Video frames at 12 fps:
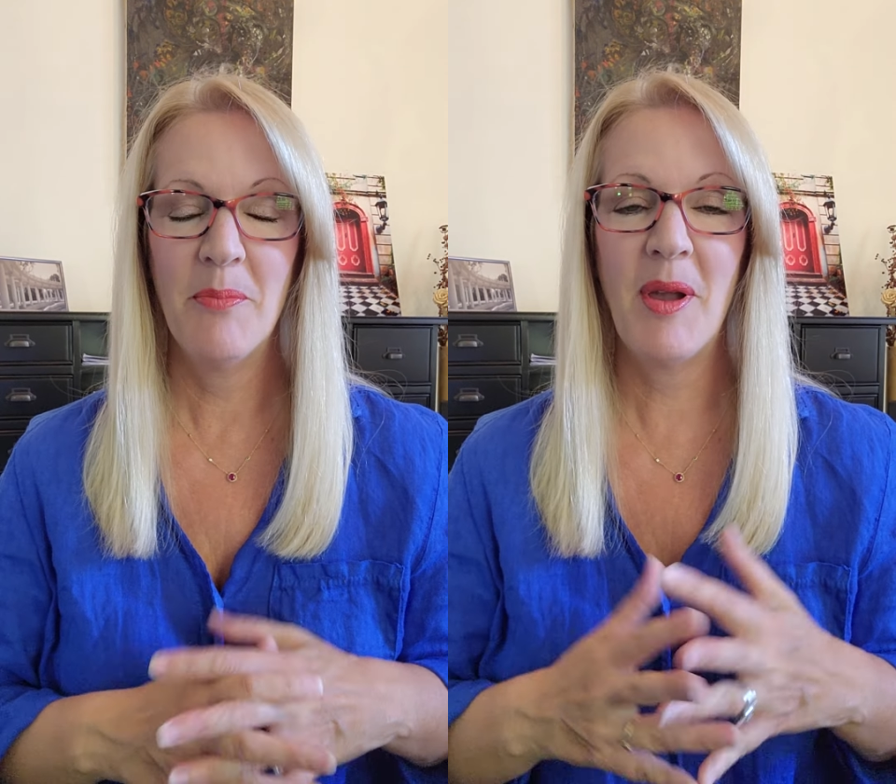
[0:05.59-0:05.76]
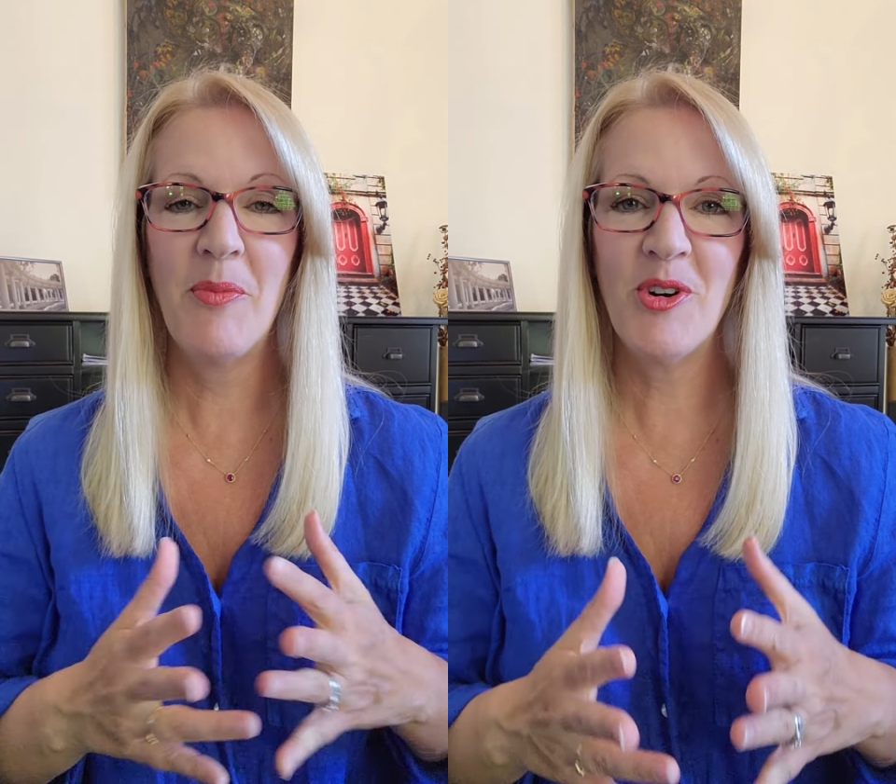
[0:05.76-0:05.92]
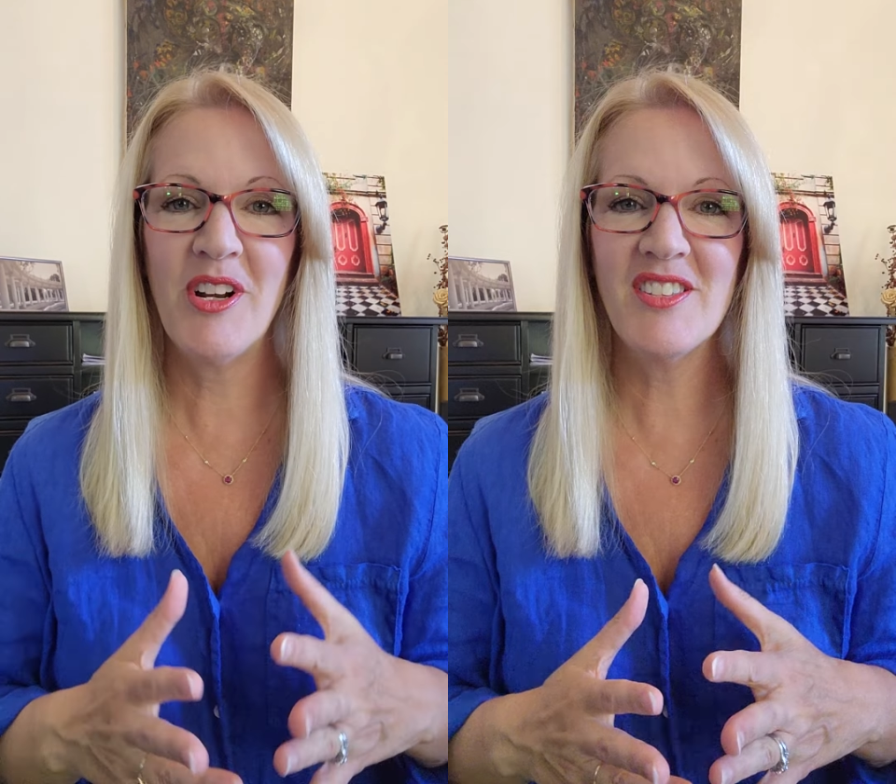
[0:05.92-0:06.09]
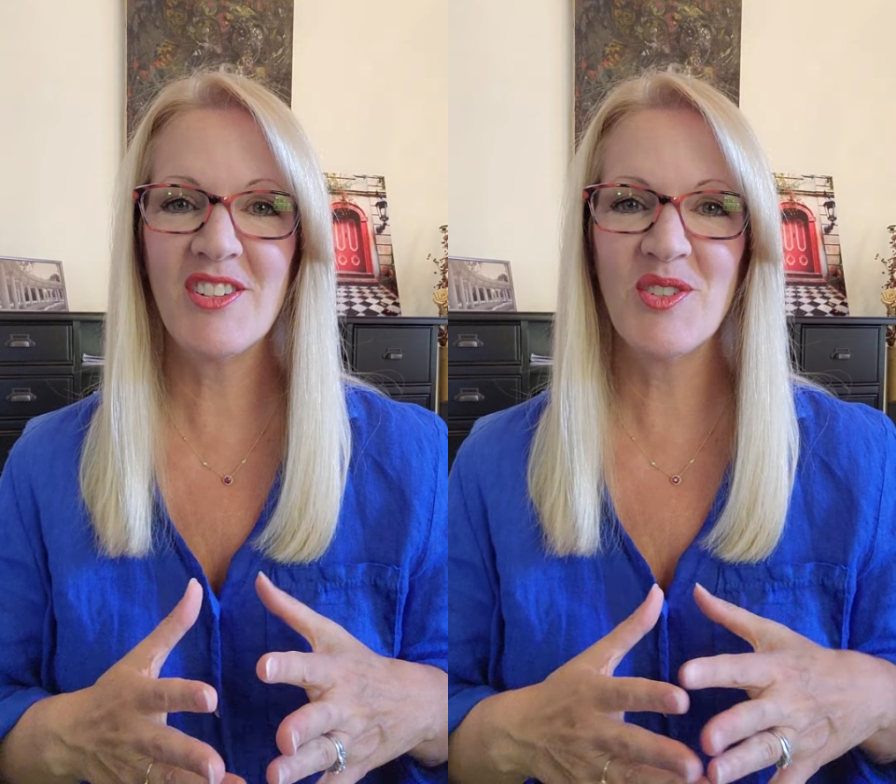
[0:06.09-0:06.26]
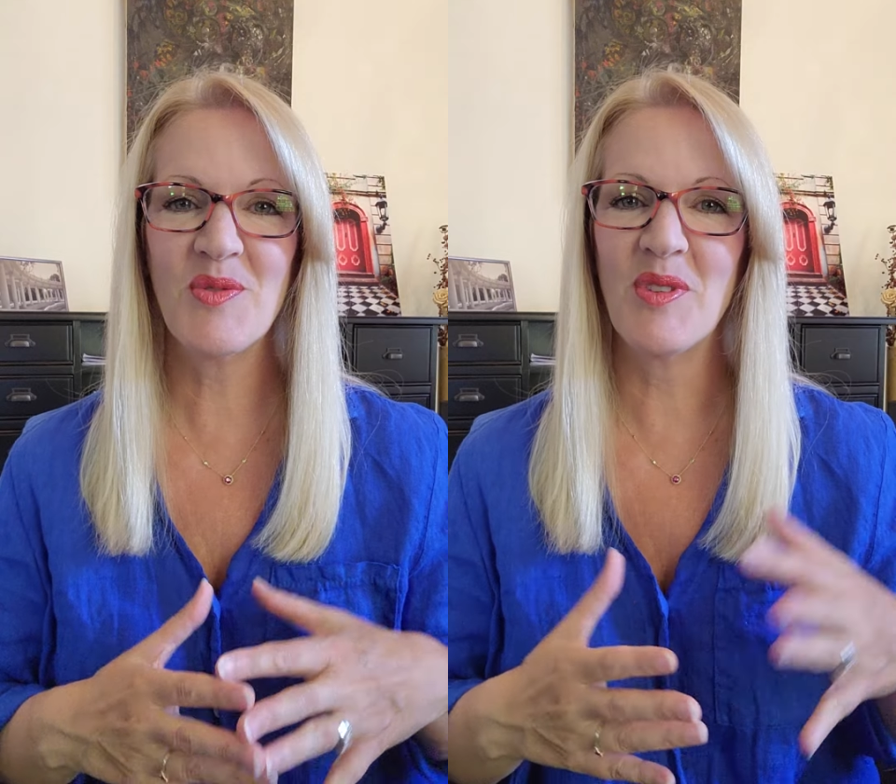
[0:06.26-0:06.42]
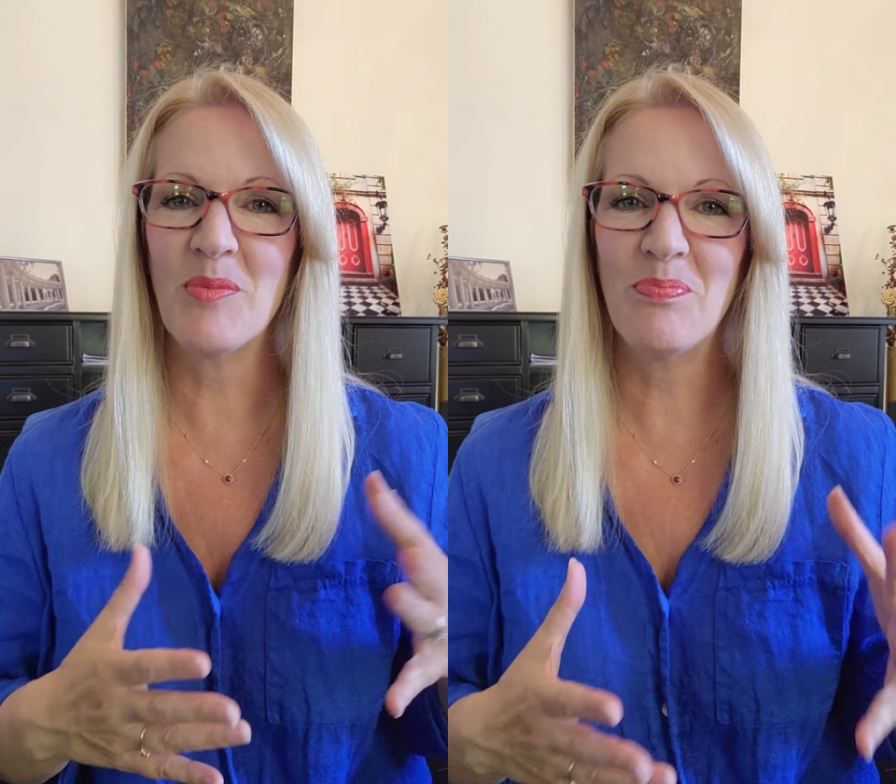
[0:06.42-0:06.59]
My morning
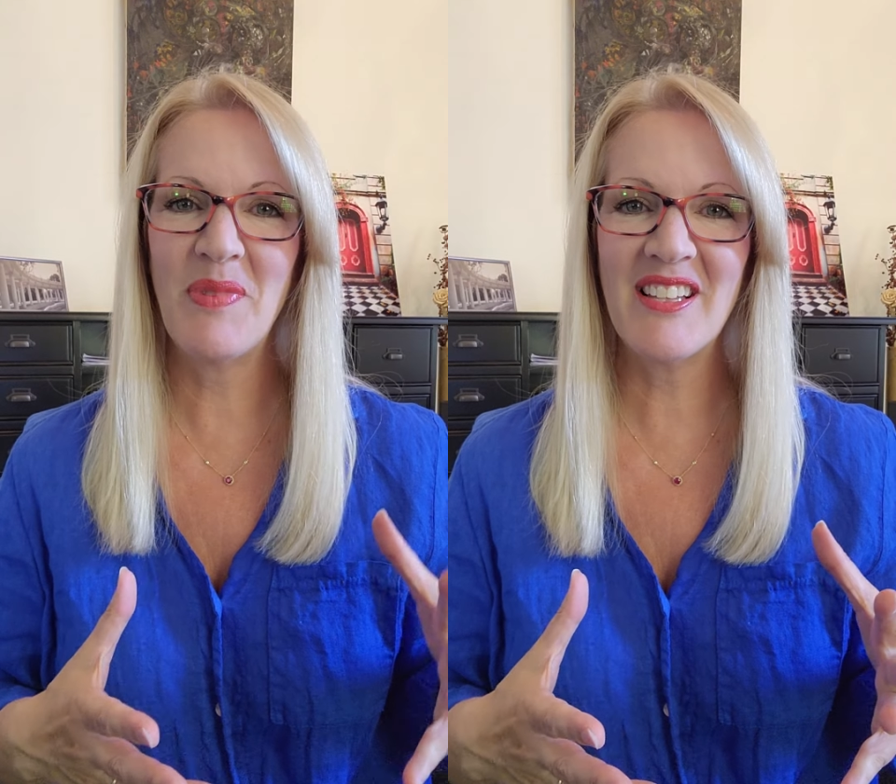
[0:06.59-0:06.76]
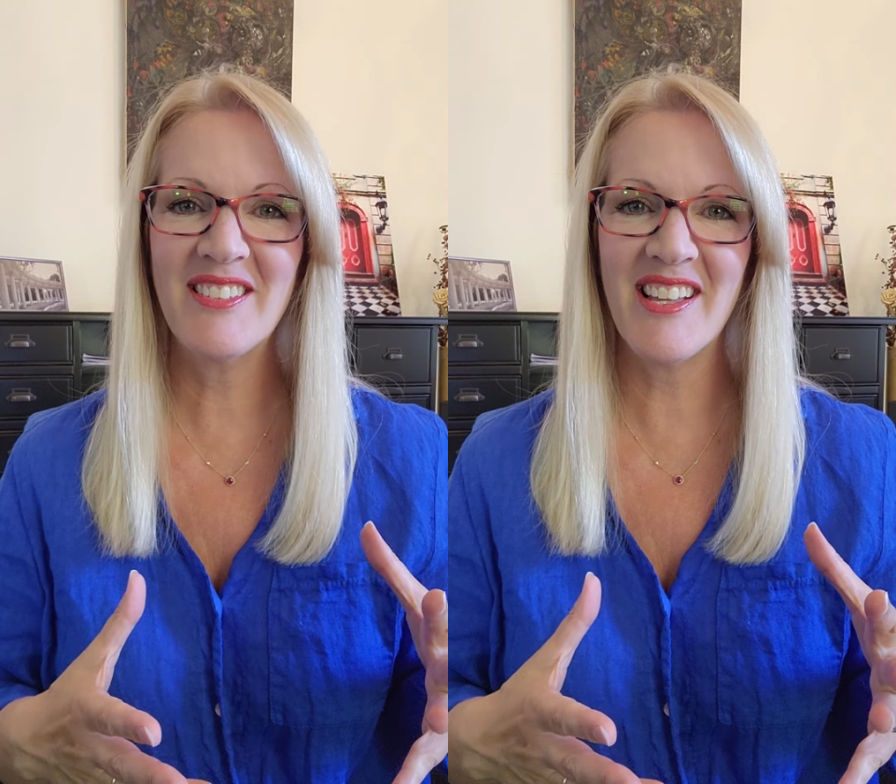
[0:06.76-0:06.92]
starts with a big